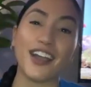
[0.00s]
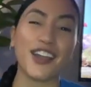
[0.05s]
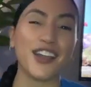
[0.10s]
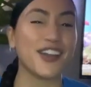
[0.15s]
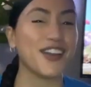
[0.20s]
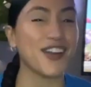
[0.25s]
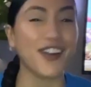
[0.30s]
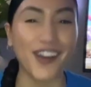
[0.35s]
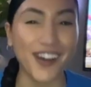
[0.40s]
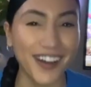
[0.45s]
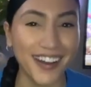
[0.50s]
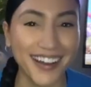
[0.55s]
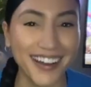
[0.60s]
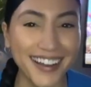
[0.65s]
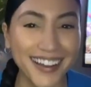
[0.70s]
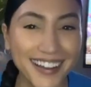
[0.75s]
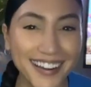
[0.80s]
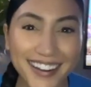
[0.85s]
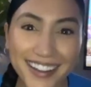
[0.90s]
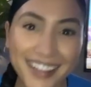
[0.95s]

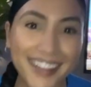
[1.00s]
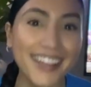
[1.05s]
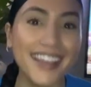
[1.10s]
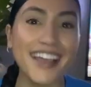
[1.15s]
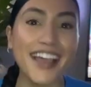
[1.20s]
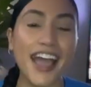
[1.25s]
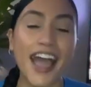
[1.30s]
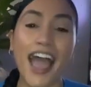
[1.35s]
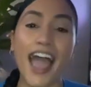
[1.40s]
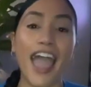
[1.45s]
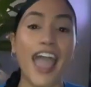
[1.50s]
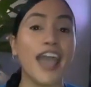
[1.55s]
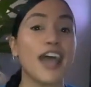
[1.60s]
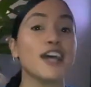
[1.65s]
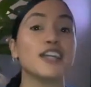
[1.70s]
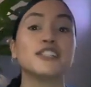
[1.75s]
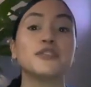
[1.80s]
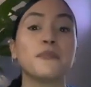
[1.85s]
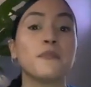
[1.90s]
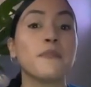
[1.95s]
God
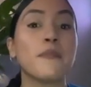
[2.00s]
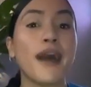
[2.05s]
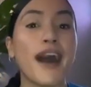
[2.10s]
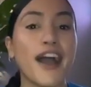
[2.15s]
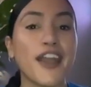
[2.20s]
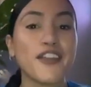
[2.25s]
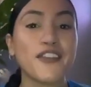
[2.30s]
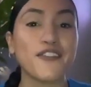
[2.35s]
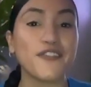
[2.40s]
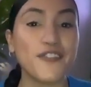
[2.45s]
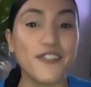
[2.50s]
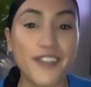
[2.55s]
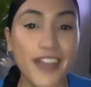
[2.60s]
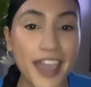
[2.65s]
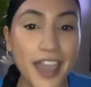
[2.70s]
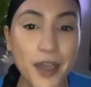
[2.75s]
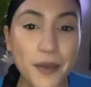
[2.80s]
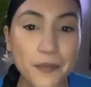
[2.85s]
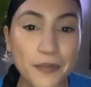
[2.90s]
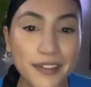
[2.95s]
and my
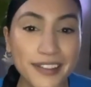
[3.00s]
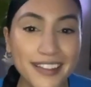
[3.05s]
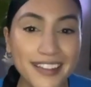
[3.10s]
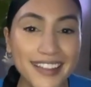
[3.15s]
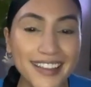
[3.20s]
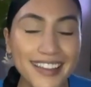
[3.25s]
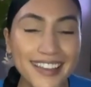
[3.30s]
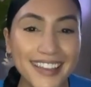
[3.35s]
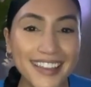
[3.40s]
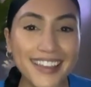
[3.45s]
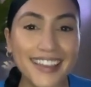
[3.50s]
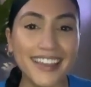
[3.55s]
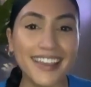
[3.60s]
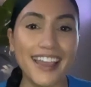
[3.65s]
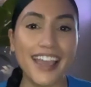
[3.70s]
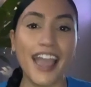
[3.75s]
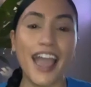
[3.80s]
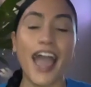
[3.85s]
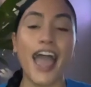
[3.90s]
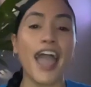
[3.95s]
family
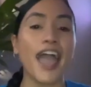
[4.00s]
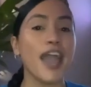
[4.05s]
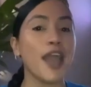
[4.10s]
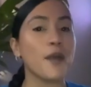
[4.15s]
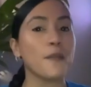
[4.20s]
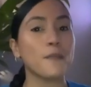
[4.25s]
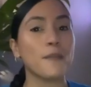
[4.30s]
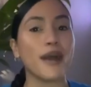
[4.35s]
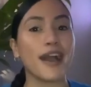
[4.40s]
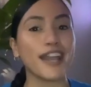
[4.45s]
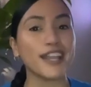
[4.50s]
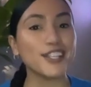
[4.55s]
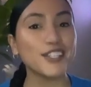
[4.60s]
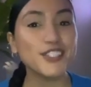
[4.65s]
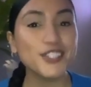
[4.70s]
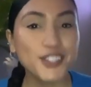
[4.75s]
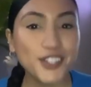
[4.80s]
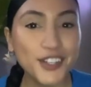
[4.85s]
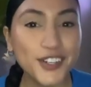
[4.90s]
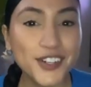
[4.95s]
and my
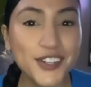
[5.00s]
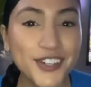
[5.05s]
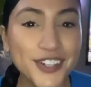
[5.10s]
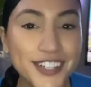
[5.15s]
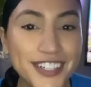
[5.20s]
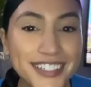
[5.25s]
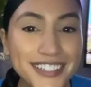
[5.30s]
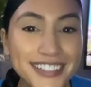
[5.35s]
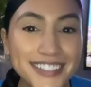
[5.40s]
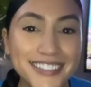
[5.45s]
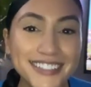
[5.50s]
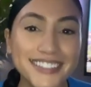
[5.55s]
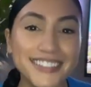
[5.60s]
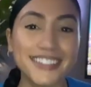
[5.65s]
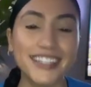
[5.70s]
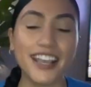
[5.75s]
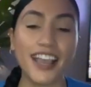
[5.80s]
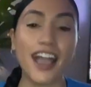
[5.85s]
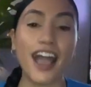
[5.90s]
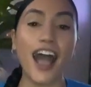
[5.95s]
church.
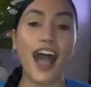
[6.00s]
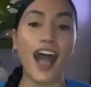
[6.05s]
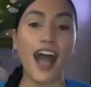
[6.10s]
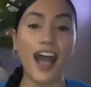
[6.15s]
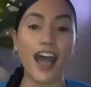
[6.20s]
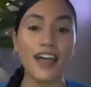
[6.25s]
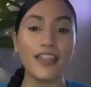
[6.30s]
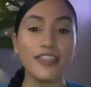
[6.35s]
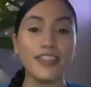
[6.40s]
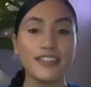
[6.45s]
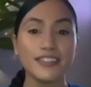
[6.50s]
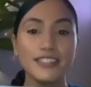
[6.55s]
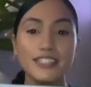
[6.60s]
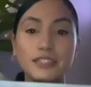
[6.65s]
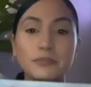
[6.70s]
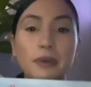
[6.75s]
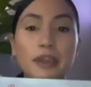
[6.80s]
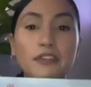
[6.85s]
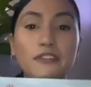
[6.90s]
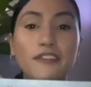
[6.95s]
This
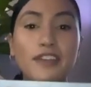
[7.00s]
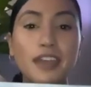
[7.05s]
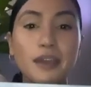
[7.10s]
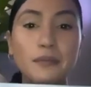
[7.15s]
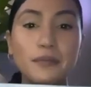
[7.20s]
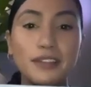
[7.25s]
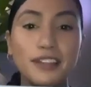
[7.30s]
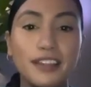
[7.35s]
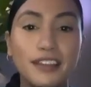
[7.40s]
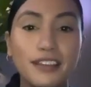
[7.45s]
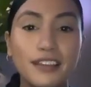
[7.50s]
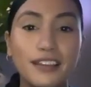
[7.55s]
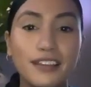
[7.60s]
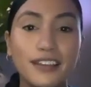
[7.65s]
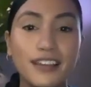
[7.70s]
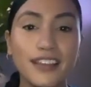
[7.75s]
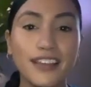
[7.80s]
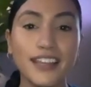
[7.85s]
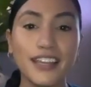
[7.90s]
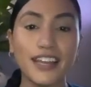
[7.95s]
is my family.
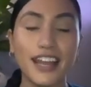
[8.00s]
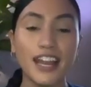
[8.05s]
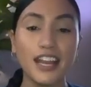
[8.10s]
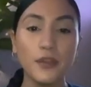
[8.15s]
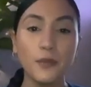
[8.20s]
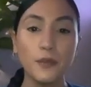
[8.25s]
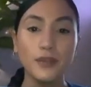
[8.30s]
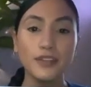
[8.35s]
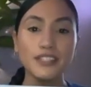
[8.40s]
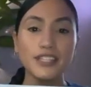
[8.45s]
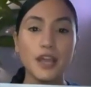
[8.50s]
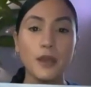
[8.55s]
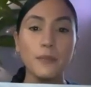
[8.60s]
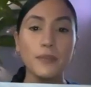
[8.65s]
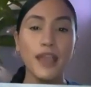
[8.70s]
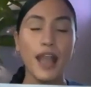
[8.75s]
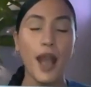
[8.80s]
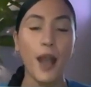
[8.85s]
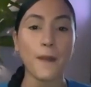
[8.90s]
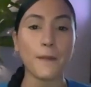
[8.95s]
Can anyone tell me
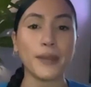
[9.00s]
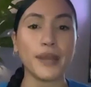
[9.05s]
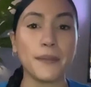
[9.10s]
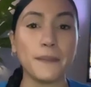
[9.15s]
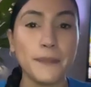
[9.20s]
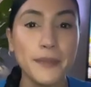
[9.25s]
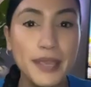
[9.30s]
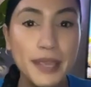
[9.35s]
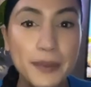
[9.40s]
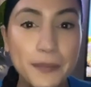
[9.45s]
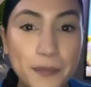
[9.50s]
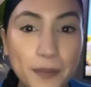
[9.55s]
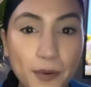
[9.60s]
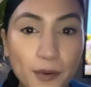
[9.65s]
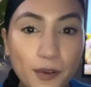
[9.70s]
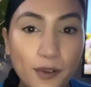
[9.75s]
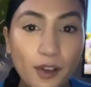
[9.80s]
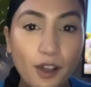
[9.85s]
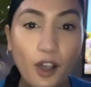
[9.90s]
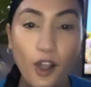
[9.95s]
how many
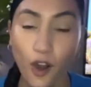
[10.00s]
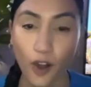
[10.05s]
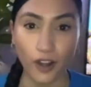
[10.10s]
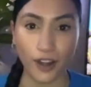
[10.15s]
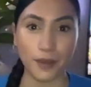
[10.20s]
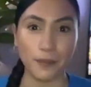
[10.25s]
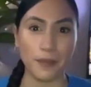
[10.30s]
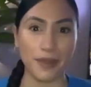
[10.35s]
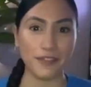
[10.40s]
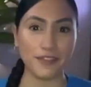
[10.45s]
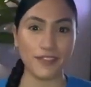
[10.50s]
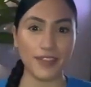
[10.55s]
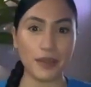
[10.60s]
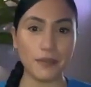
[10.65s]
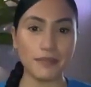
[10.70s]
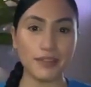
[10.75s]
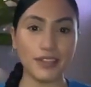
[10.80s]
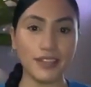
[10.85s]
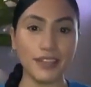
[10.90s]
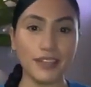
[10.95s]
people are in my
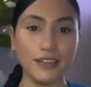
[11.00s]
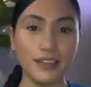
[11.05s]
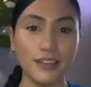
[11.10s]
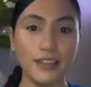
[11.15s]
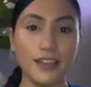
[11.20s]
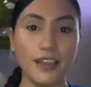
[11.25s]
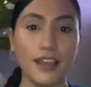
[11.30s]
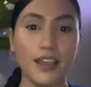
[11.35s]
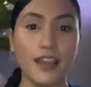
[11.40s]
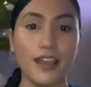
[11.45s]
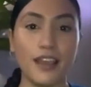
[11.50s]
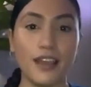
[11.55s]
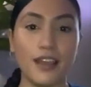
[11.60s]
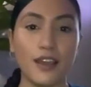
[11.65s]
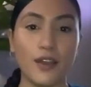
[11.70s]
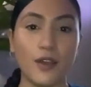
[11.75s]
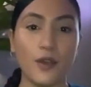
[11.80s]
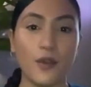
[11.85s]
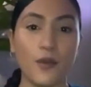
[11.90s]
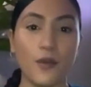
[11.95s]
family?
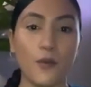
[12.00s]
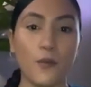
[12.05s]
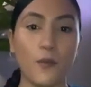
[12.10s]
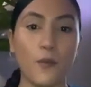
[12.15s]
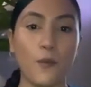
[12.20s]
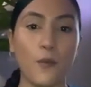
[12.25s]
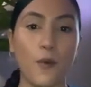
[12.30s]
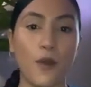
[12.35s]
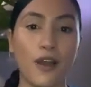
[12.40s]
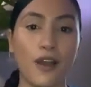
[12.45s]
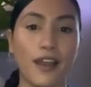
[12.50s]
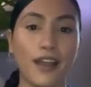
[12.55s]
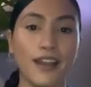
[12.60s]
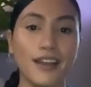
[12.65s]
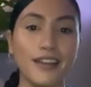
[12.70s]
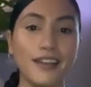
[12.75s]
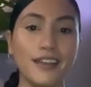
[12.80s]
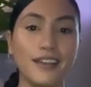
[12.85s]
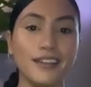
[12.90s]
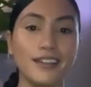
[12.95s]

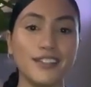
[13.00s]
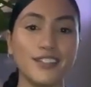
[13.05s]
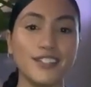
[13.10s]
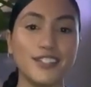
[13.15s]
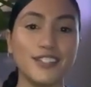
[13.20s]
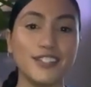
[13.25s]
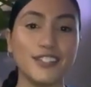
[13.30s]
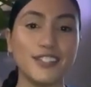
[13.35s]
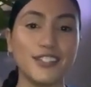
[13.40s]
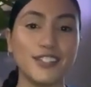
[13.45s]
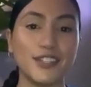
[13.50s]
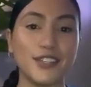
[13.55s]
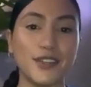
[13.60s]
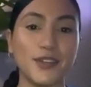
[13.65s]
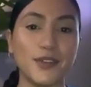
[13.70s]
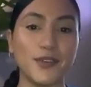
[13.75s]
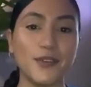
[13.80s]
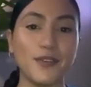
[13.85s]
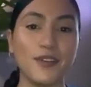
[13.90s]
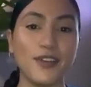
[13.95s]
One,
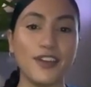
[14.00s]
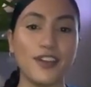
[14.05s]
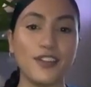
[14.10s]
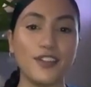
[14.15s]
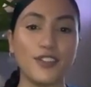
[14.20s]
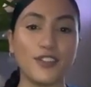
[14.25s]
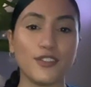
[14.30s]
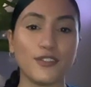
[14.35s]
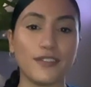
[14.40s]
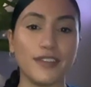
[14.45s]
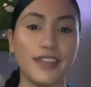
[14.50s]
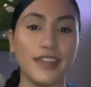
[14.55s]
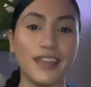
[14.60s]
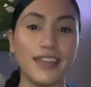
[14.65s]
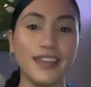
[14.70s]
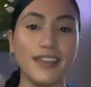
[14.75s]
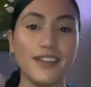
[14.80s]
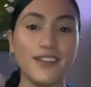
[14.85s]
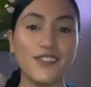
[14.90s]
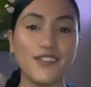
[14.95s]
two, three,
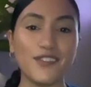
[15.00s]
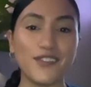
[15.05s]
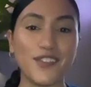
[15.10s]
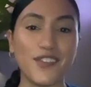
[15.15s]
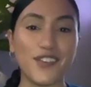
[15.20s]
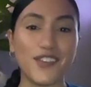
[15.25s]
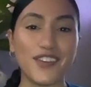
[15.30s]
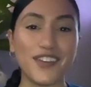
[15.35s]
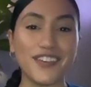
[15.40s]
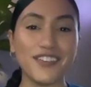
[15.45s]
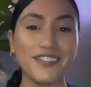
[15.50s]
four,